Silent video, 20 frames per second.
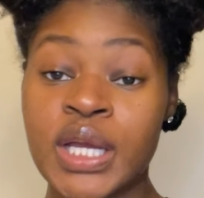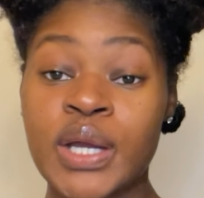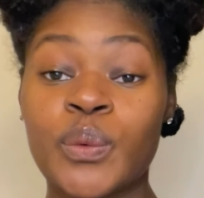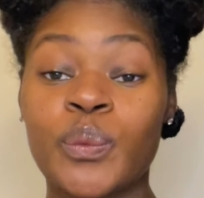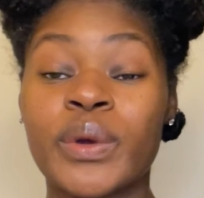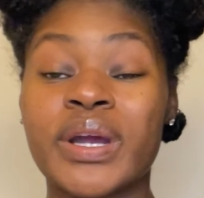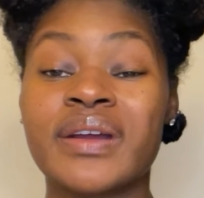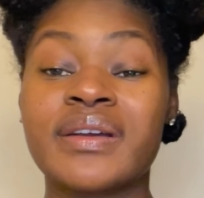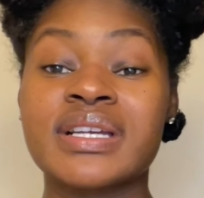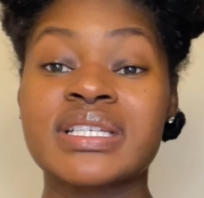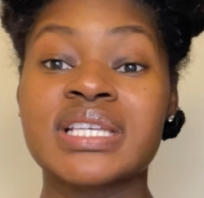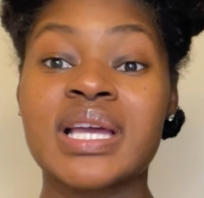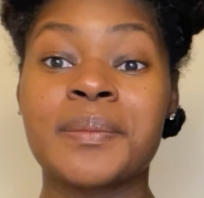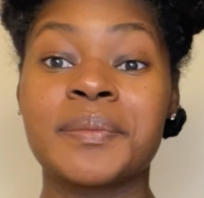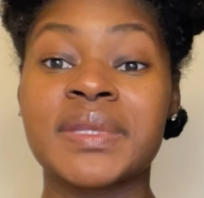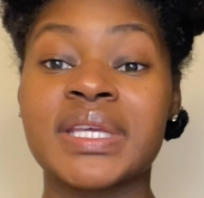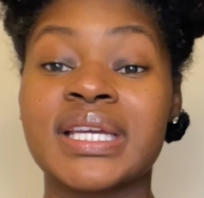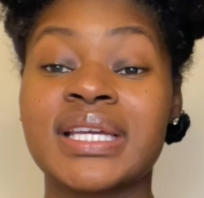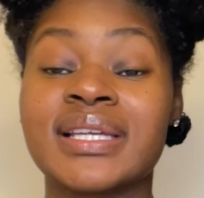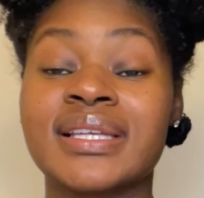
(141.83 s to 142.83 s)
wearing
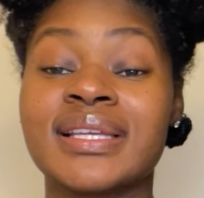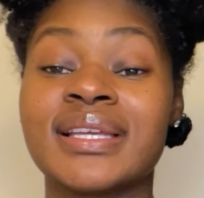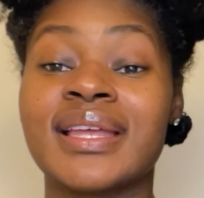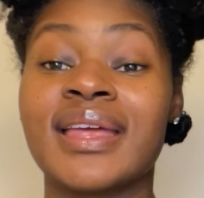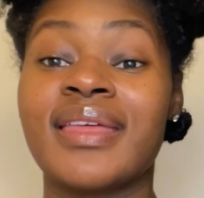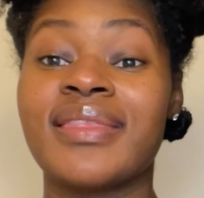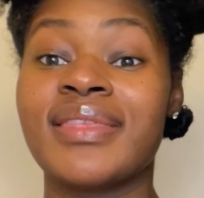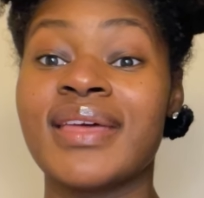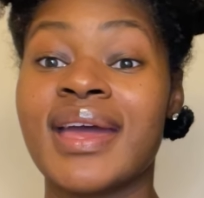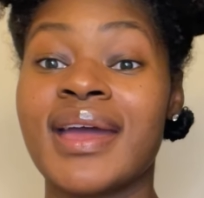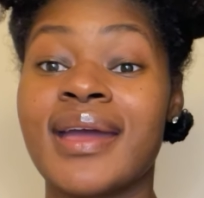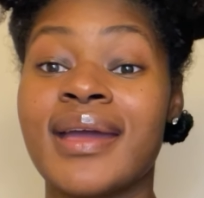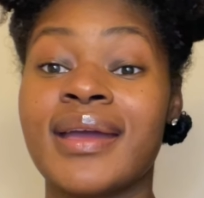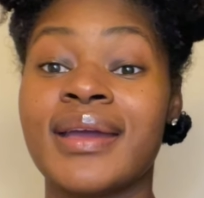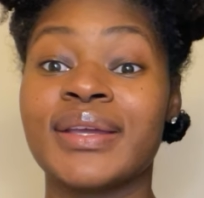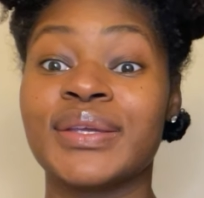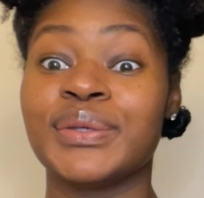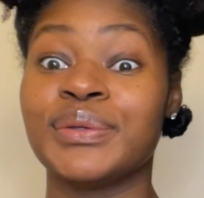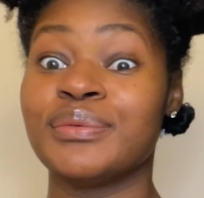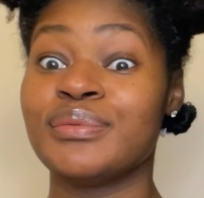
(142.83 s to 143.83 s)
something
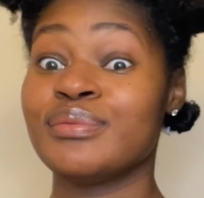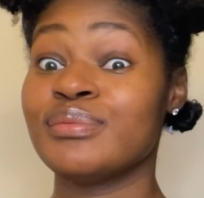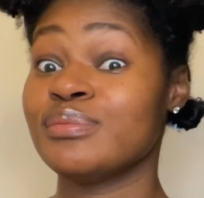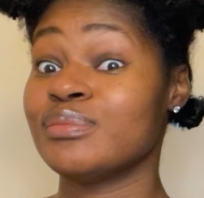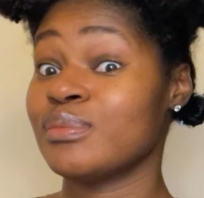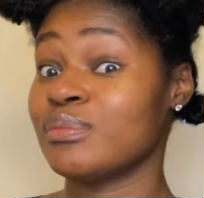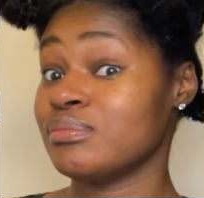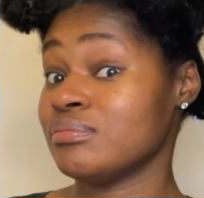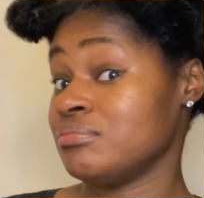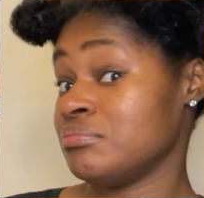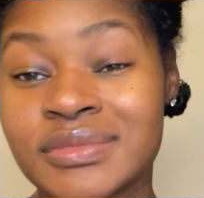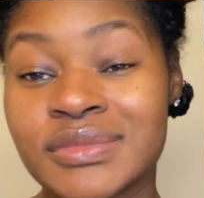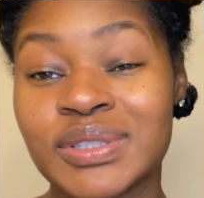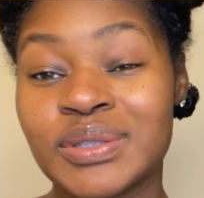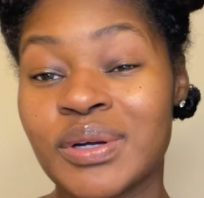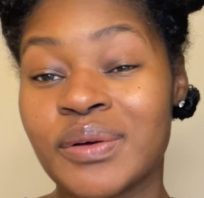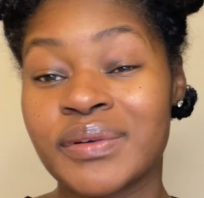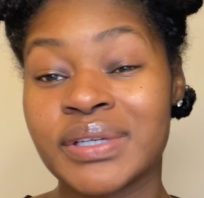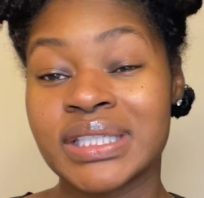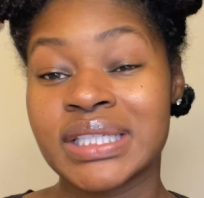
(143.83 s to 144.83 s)
that you
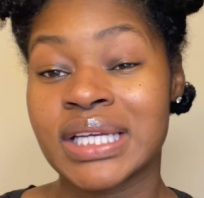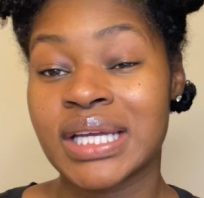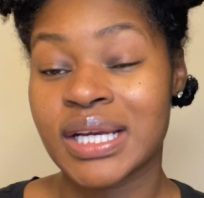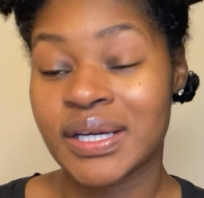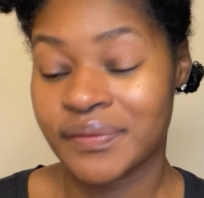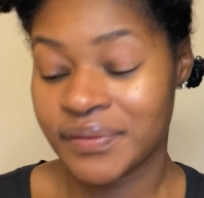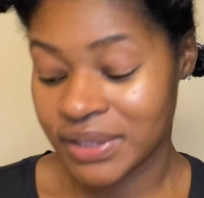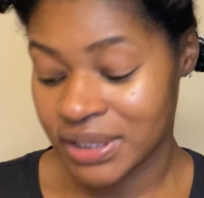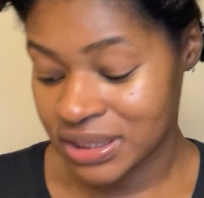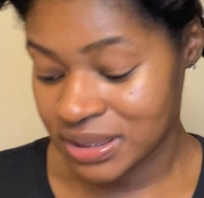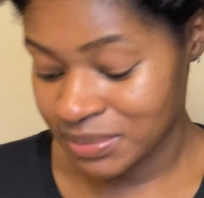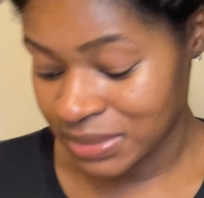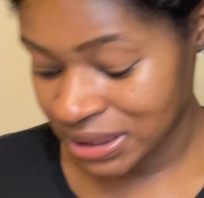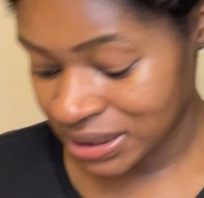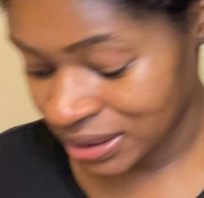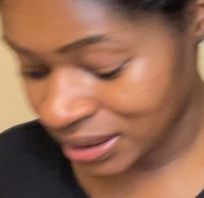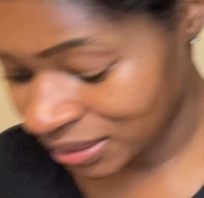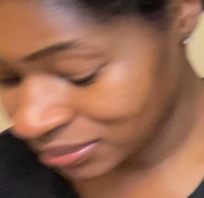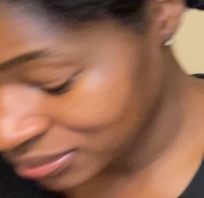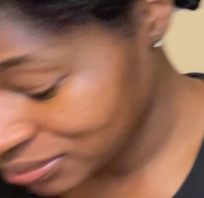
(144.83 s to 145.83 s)
don't really care if it gets messed up,